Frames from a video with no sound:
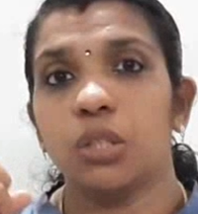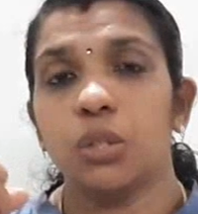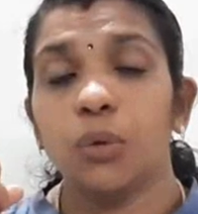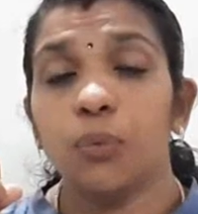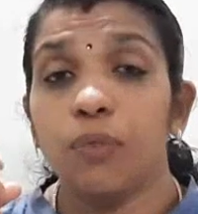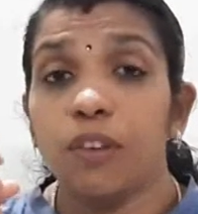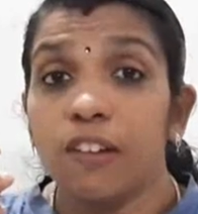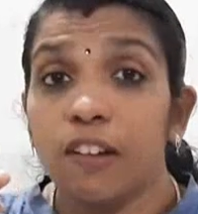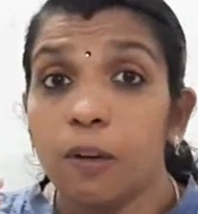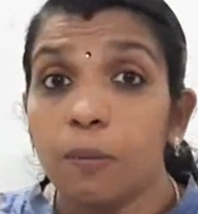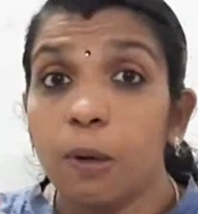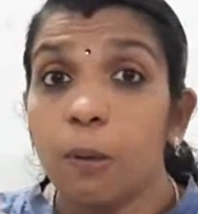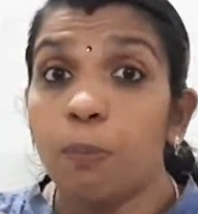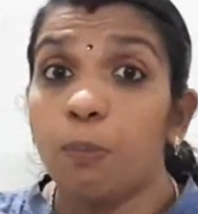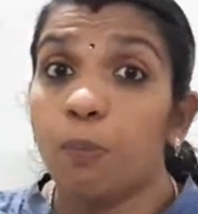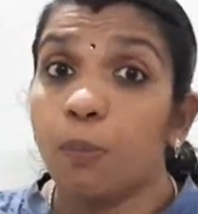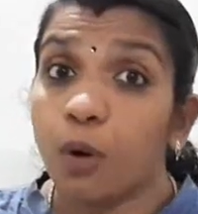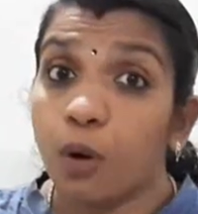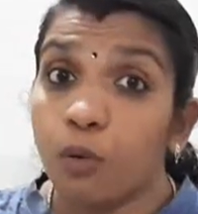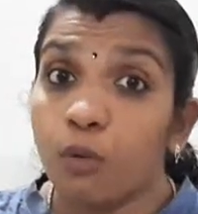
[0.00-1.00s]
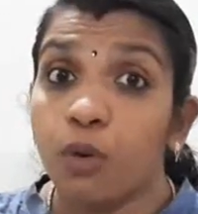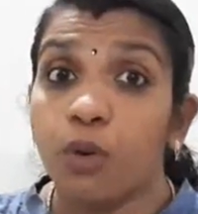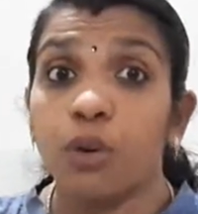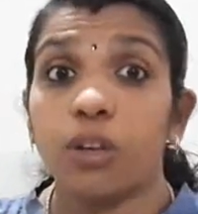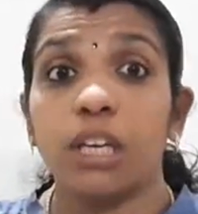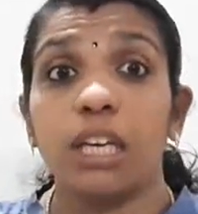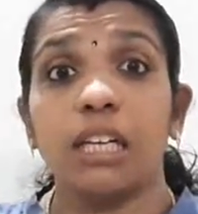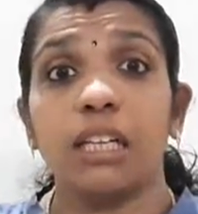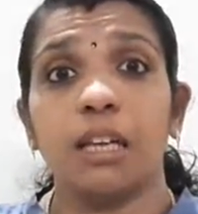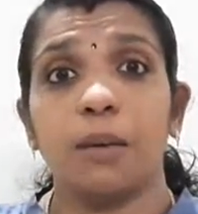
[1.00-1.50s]
So we will be
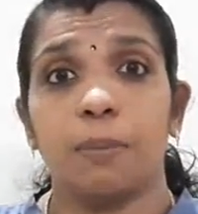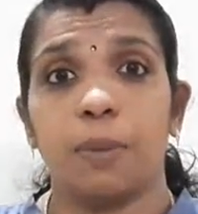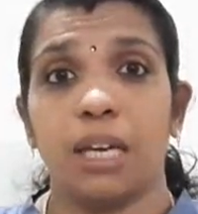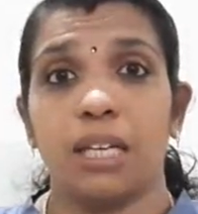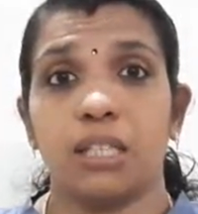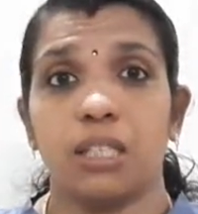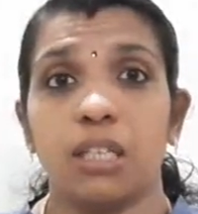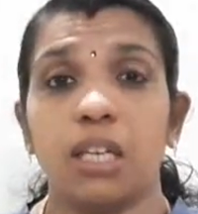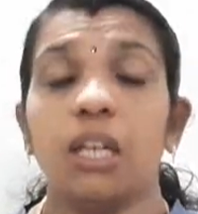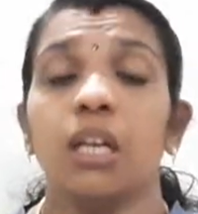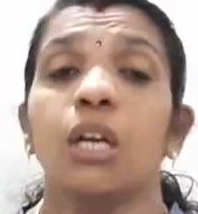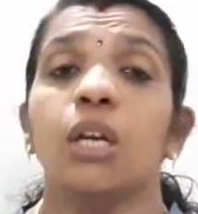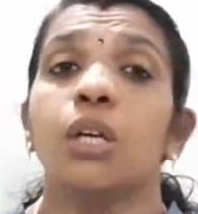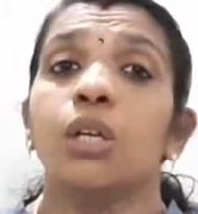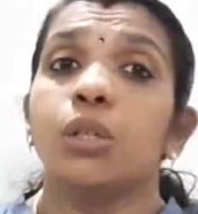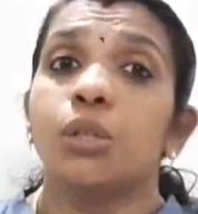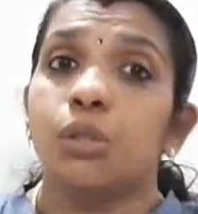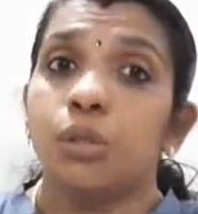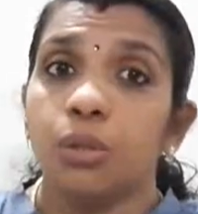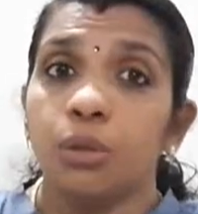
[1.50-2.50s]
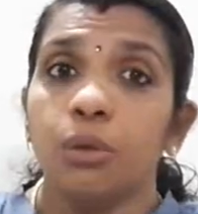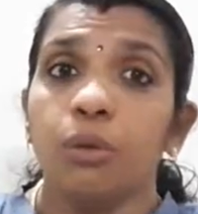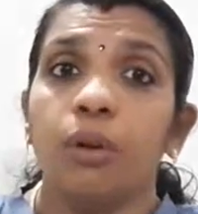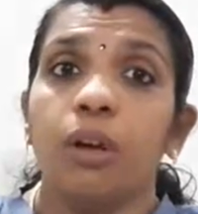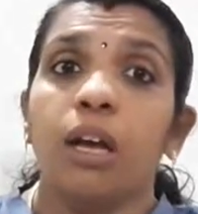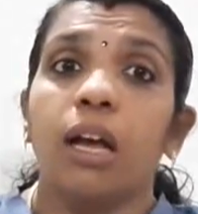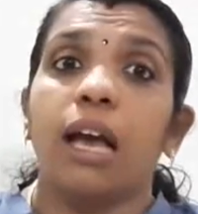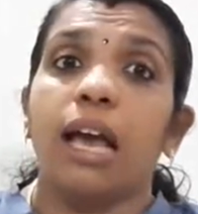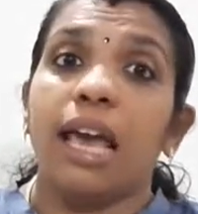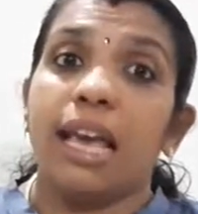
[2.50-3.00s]
provoking the patient to
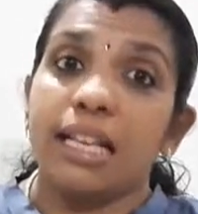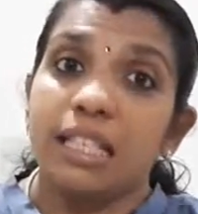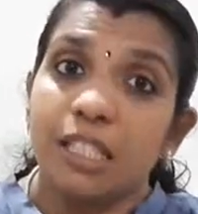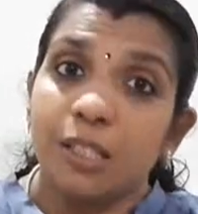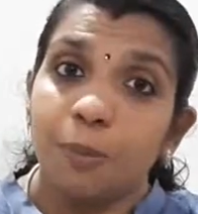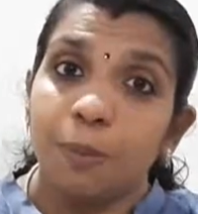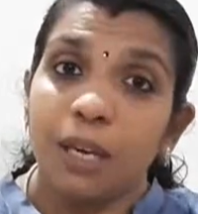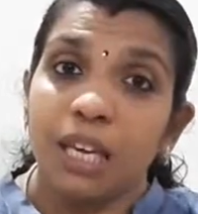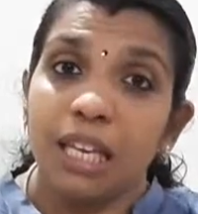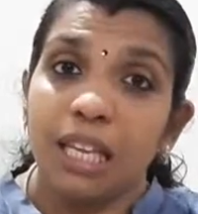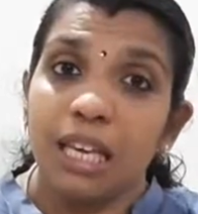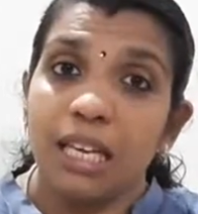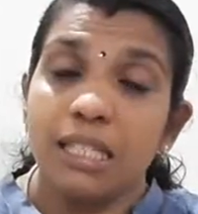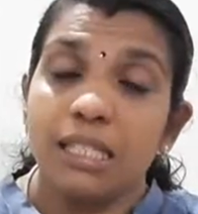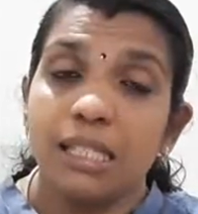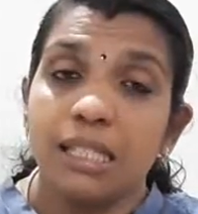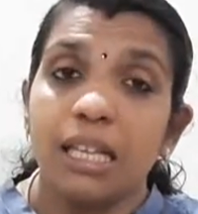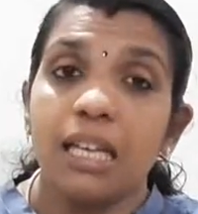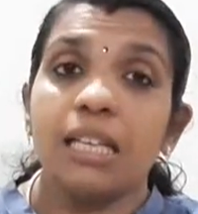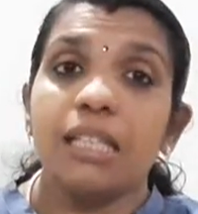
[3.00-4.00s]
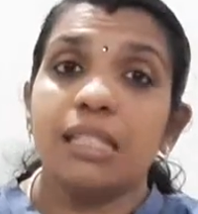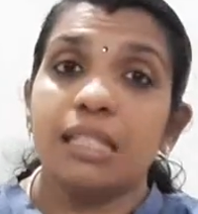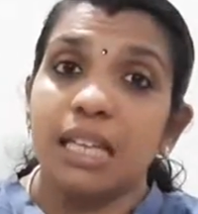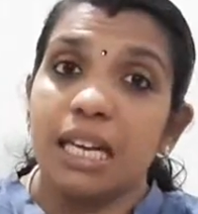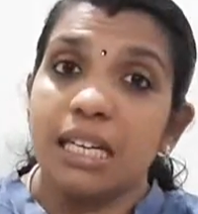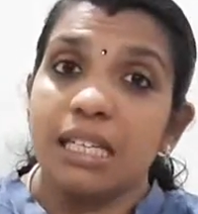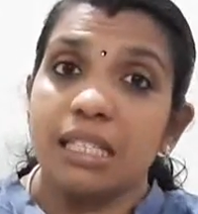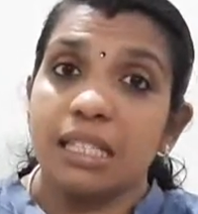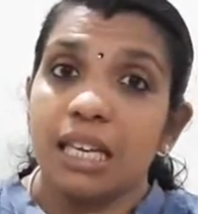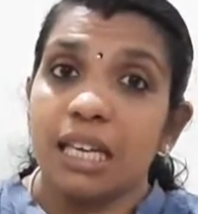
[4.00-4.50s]
experience the
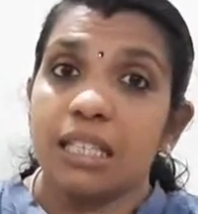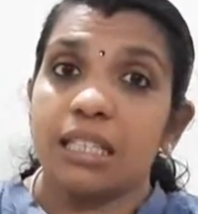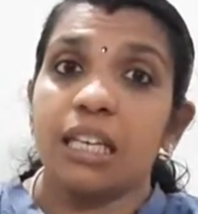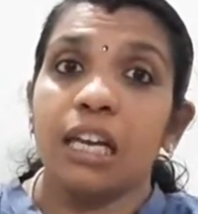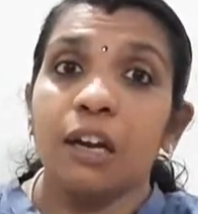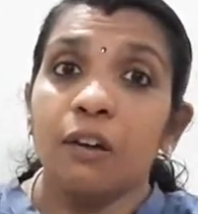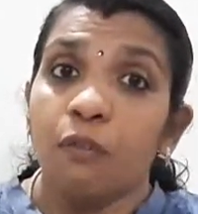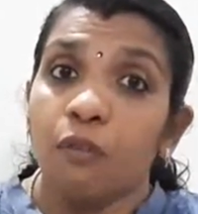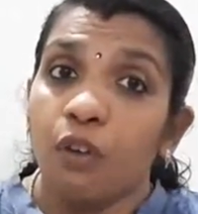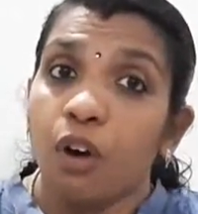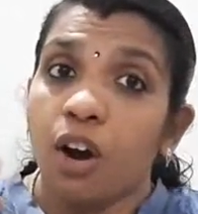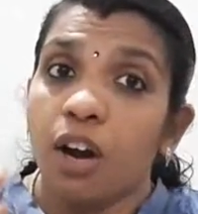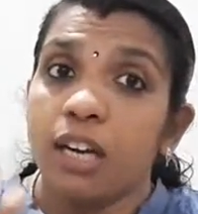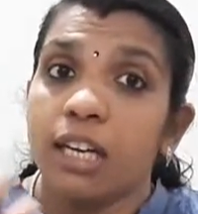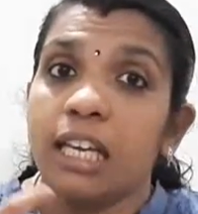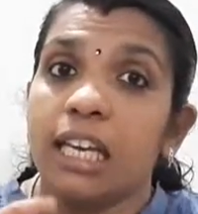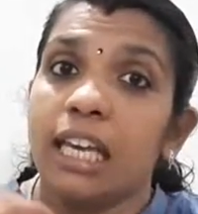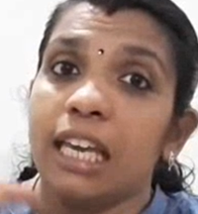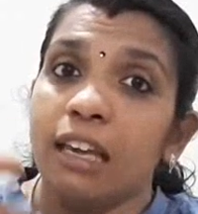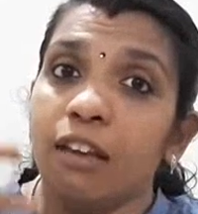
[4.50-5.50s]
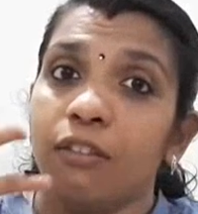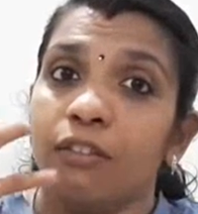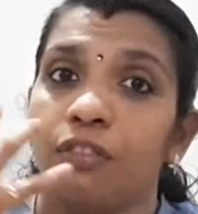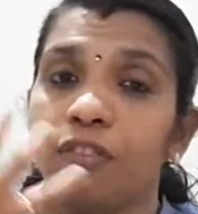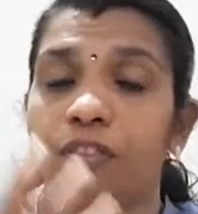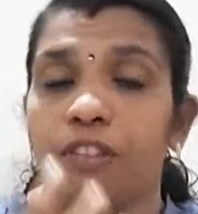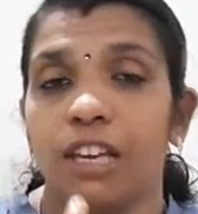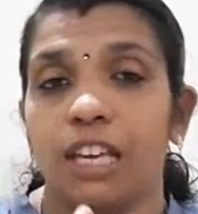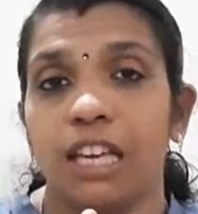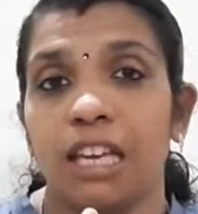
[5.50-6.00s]
sensation what he
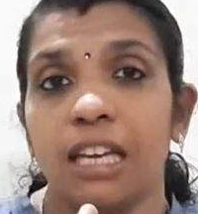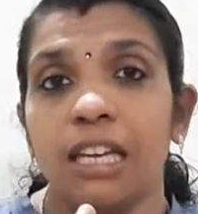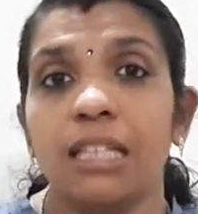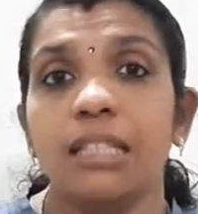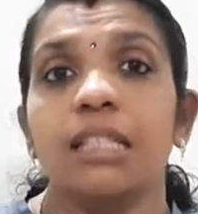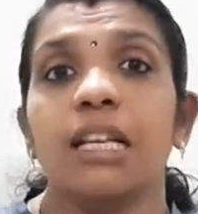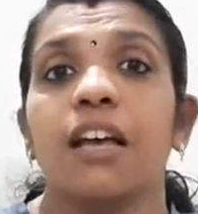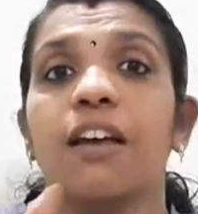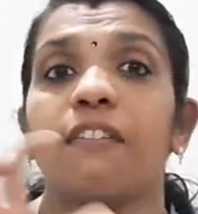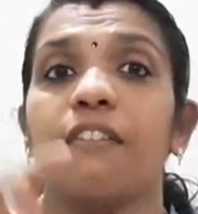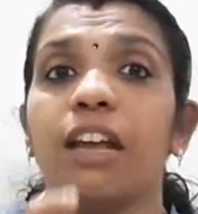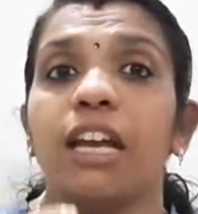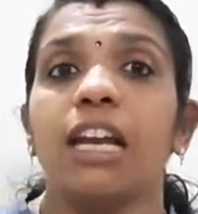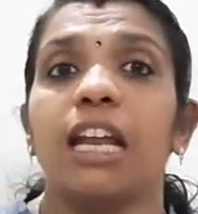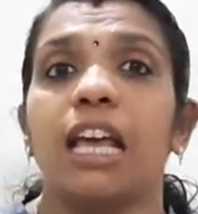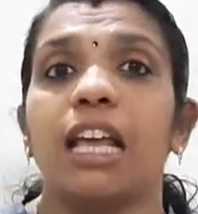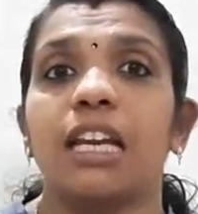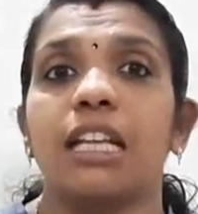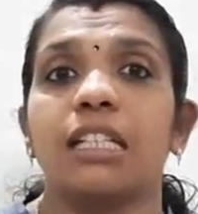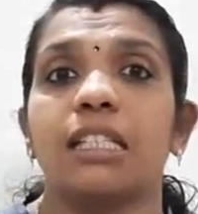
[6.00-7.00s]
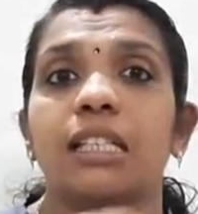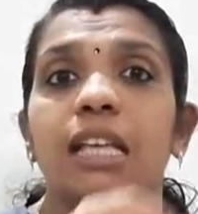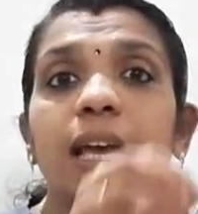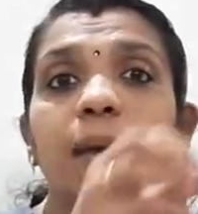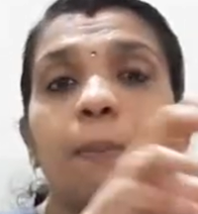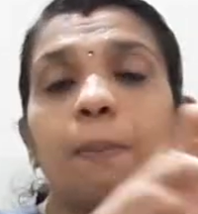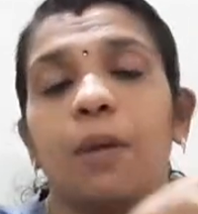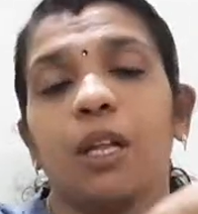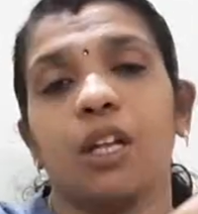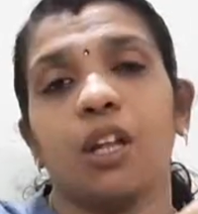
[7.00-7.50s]
feels when there is
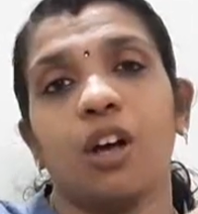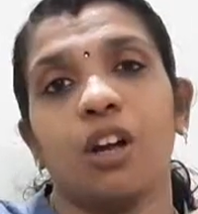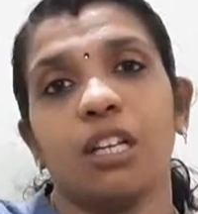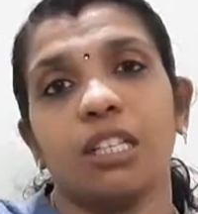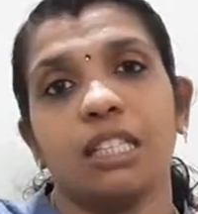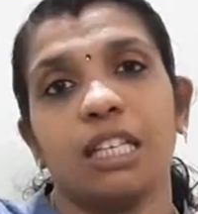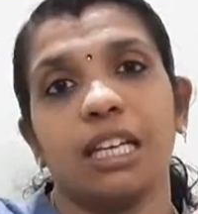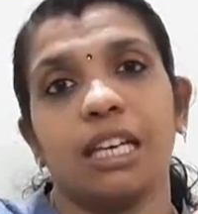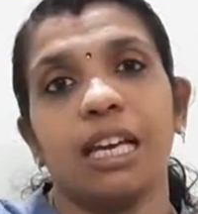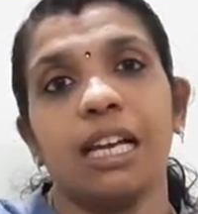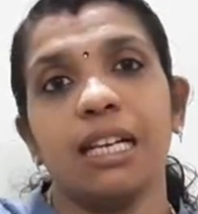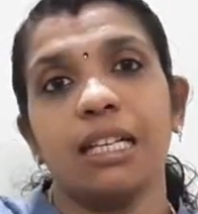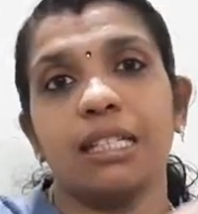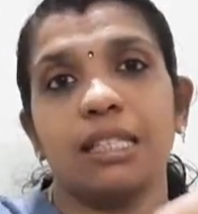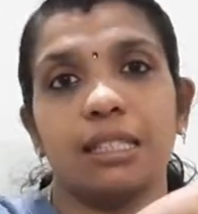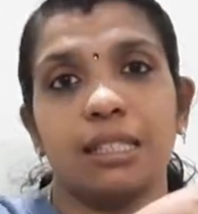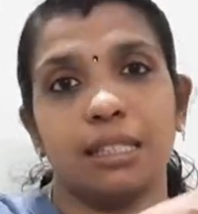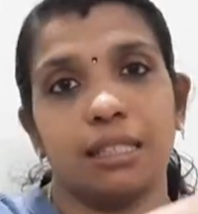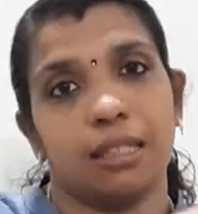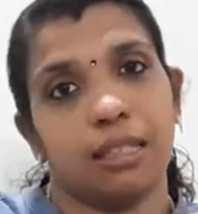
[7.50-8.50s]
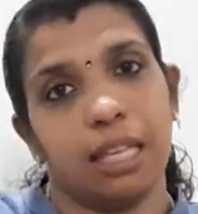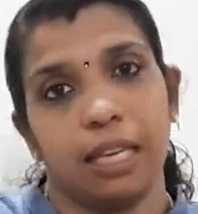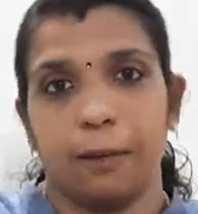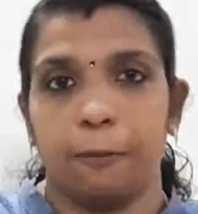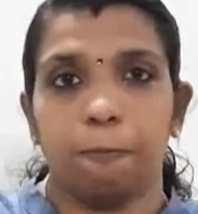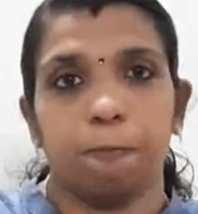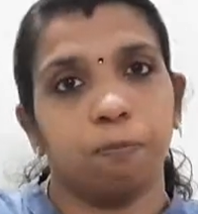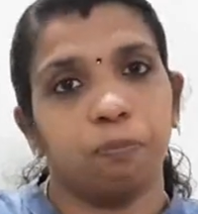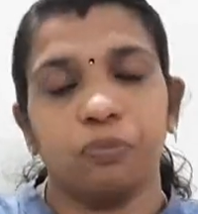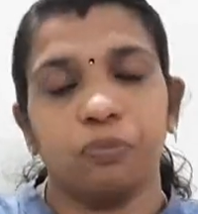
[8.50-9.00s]
a pathological thing.